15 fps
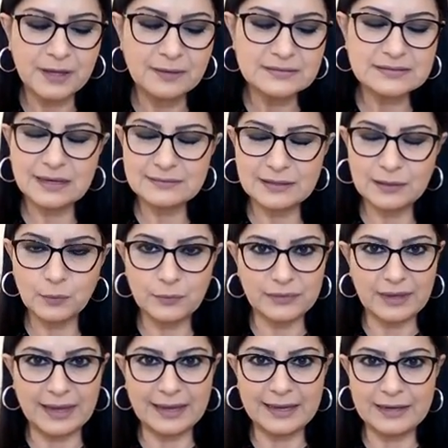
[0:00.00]
Starting with
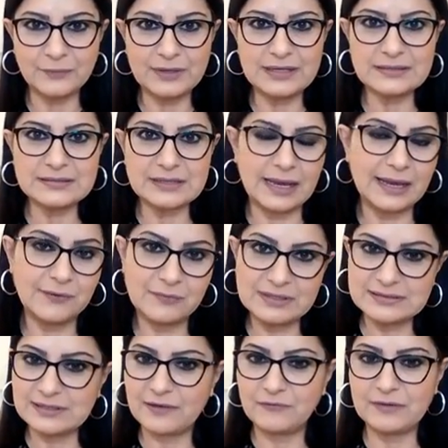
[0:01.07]
Aries.
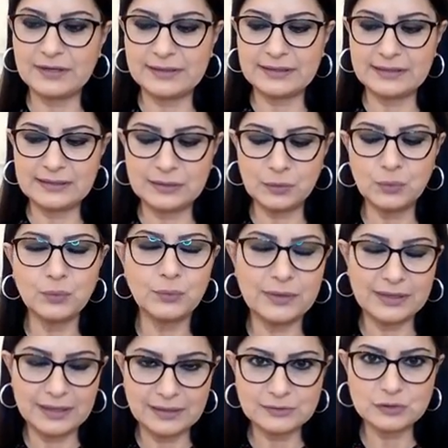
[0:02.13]
Aries, definitely you
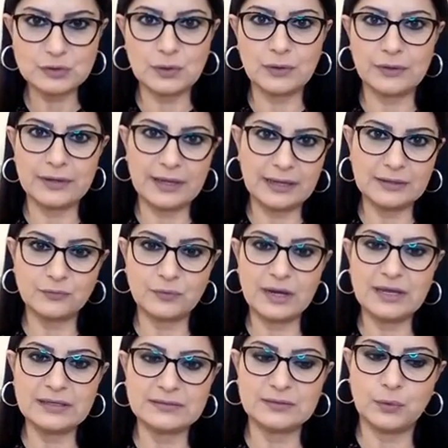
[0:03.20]
will enjoy a
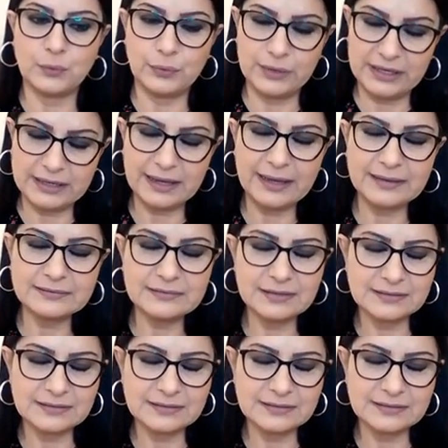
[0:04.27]
great weekend.